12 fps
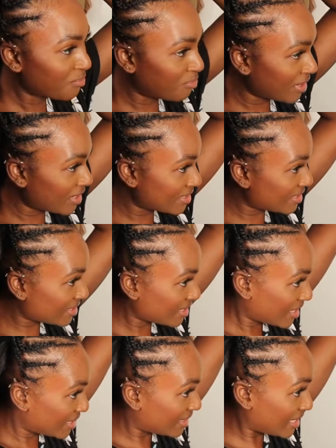But
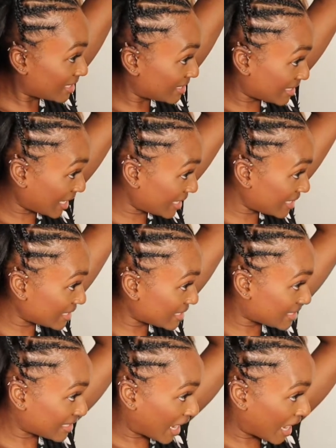the intended
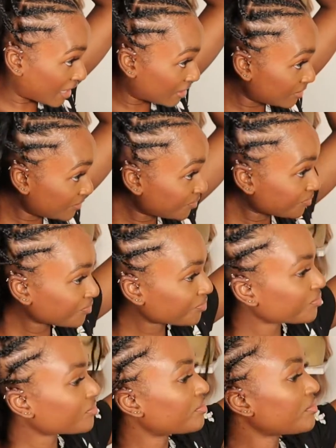style
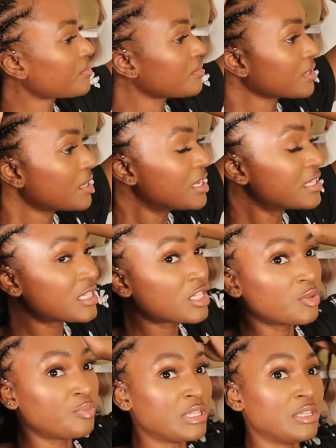is
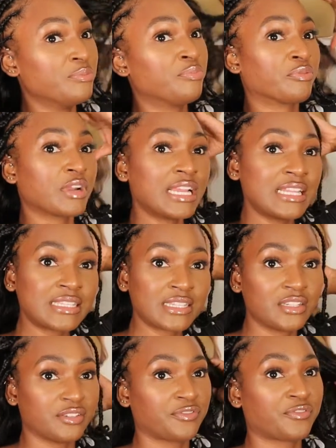to be braids
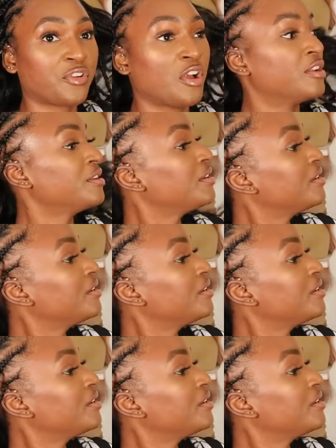in the front.